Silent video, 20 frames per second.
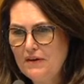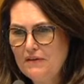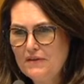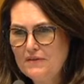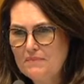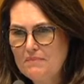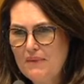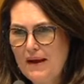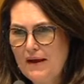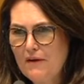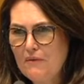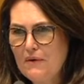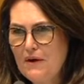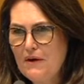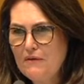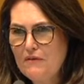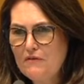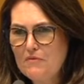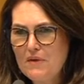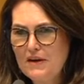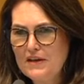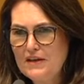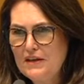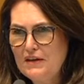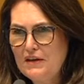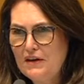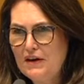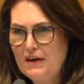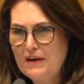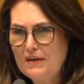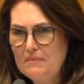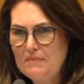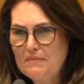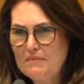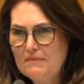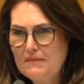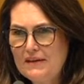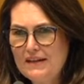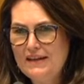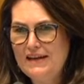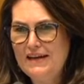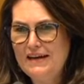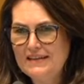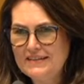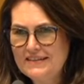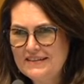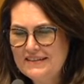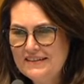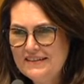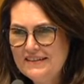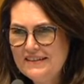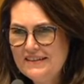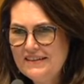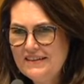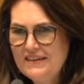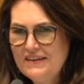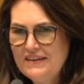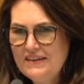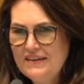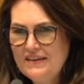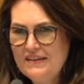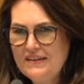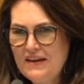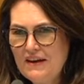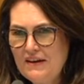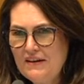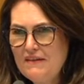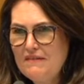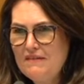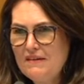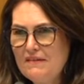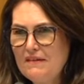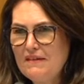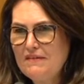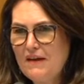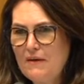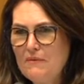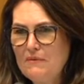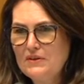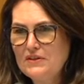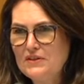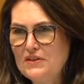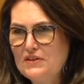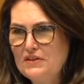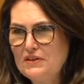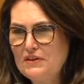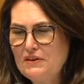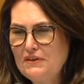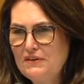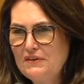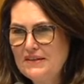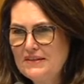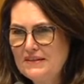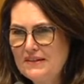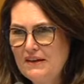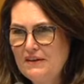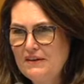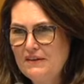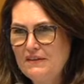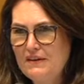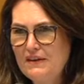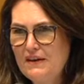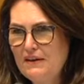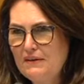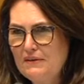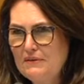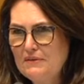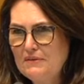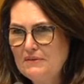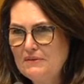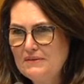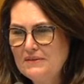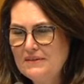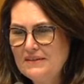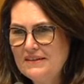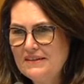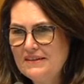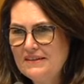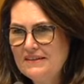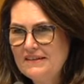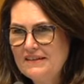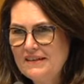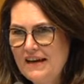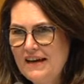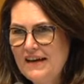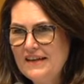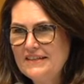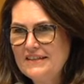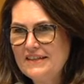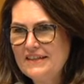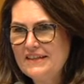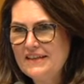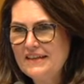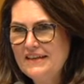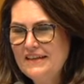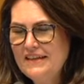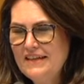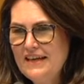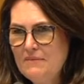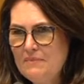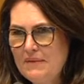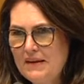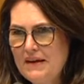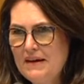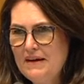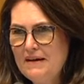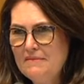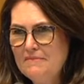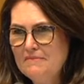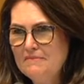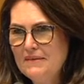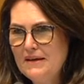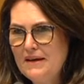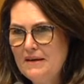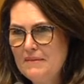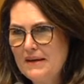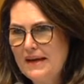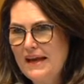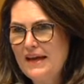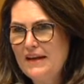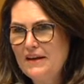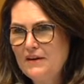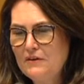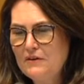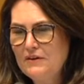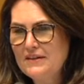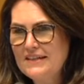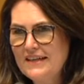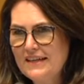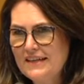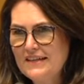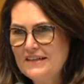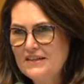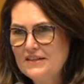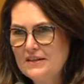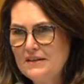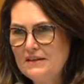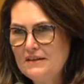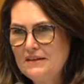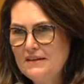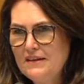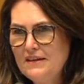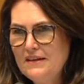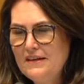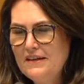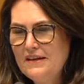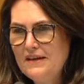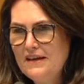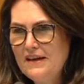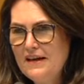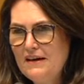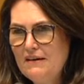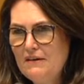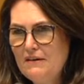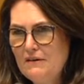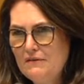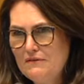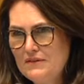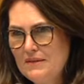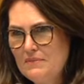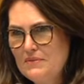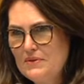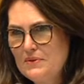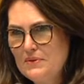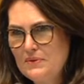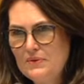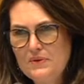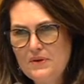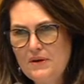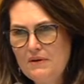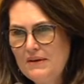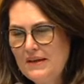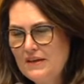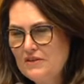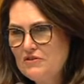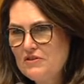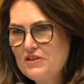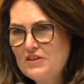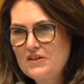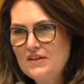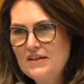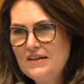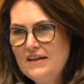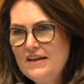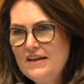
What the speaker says: back row of my Year 9 class, and the only thing that they want to do is go to the local car dealer and become a mechanic or a technician of some sort, or an electrician,